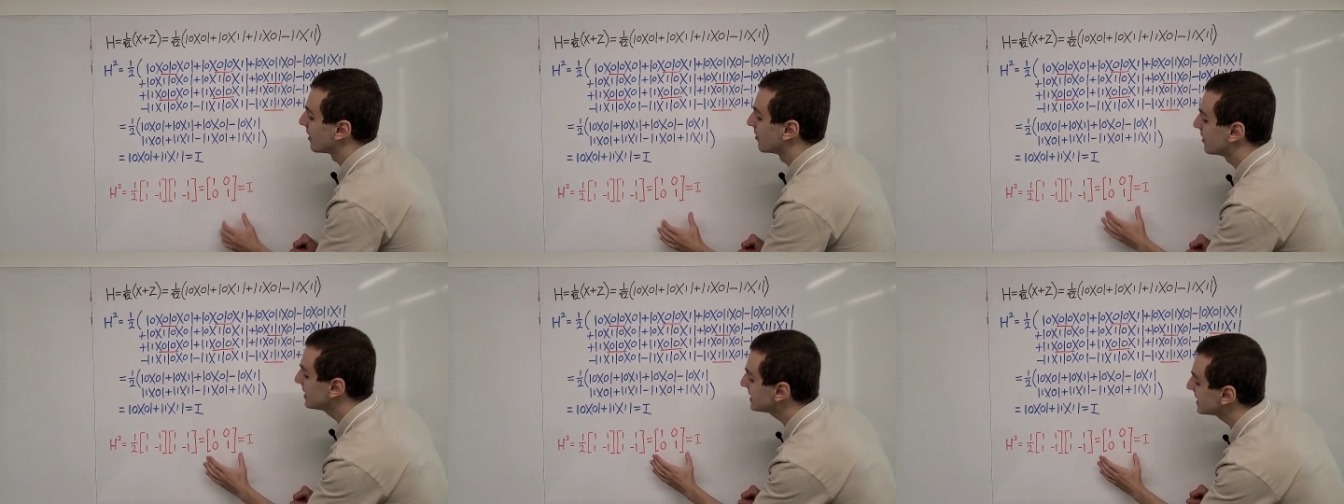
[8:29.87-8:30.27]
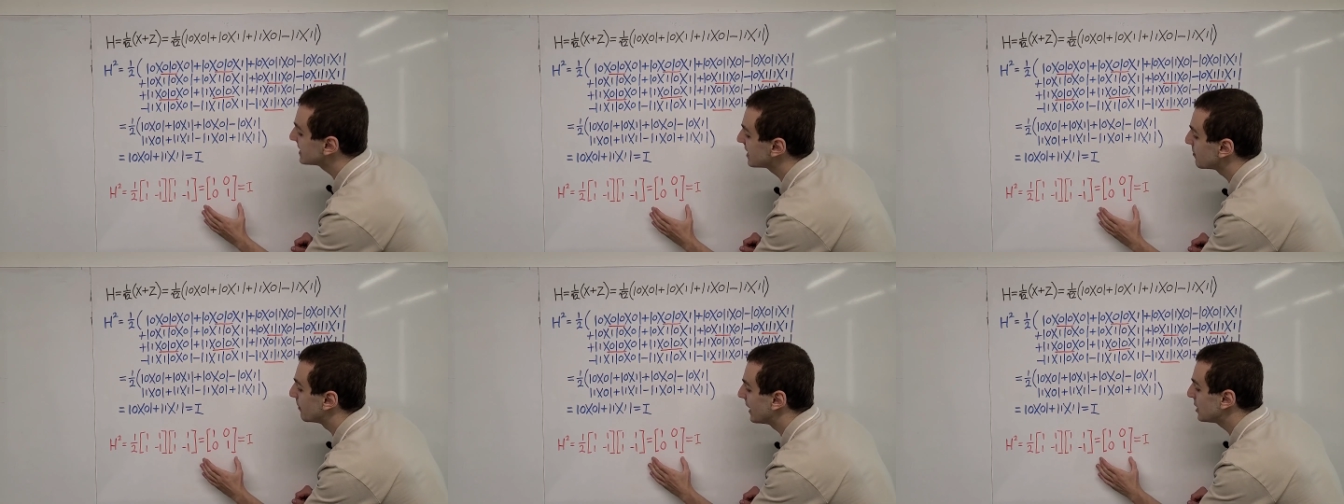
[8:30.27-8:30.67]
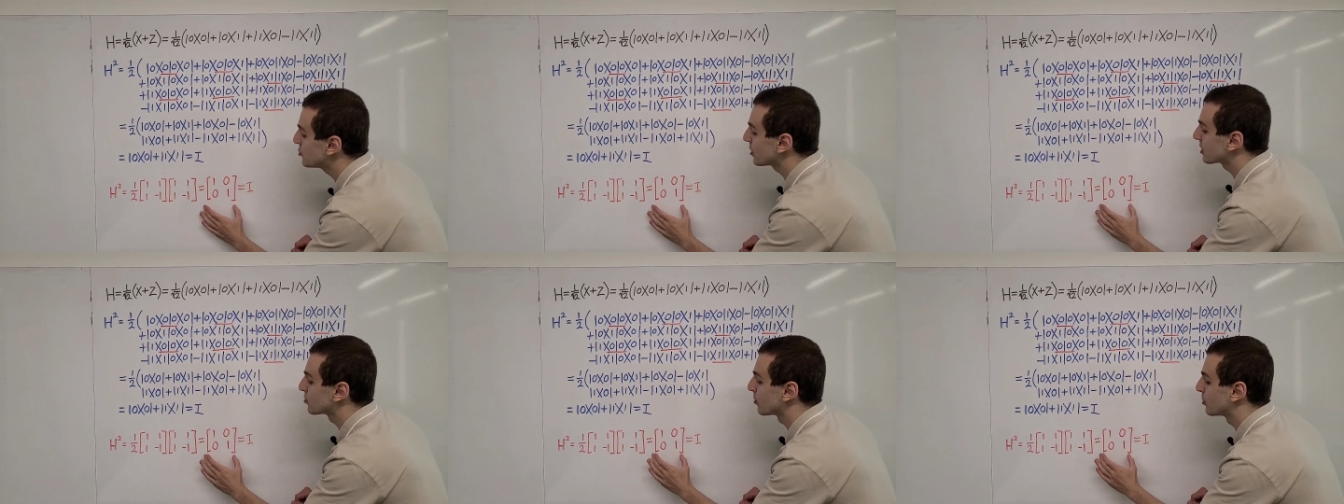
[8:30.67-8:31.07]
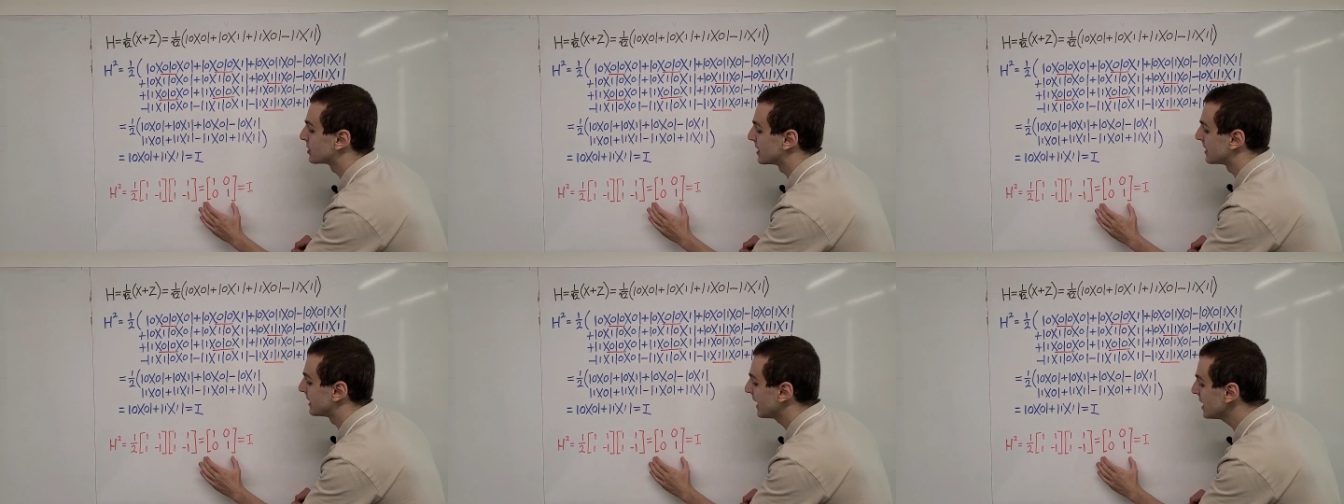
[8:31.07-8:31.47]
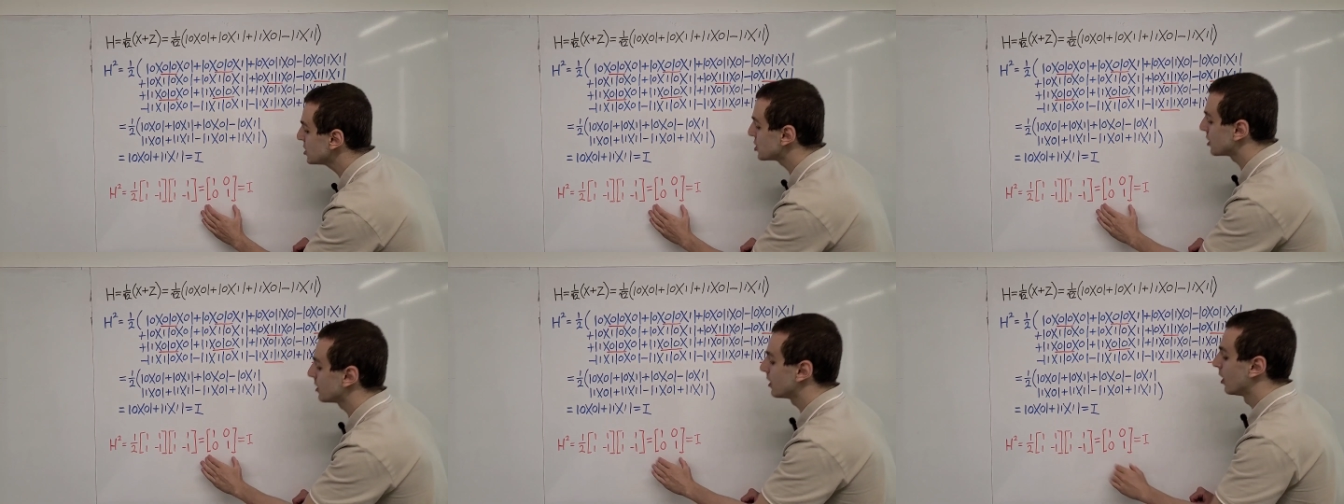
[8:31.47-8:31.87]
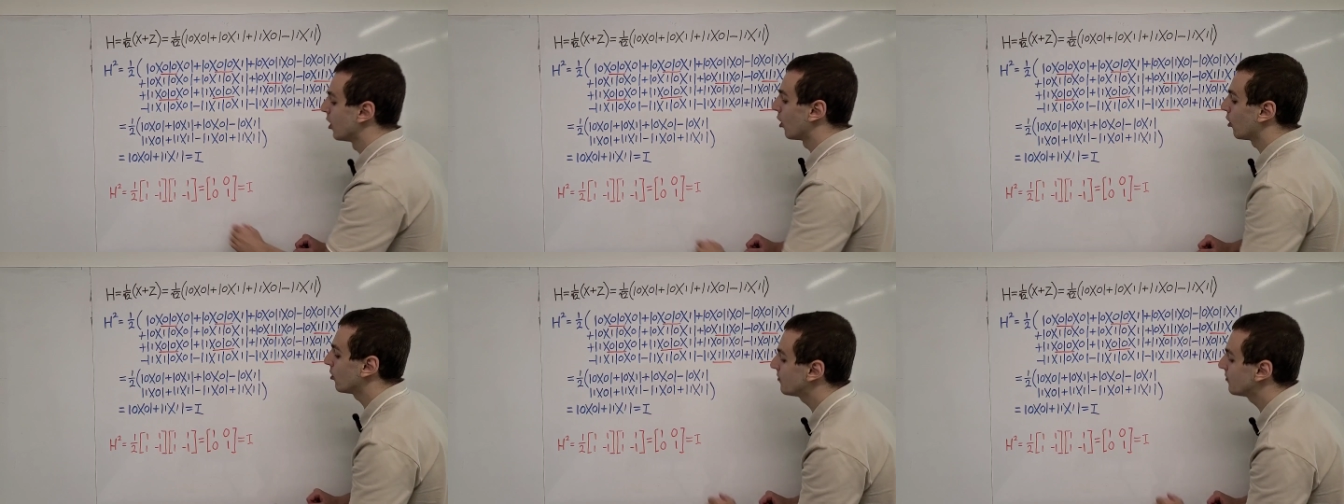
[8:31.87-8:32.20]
This is the matrix representation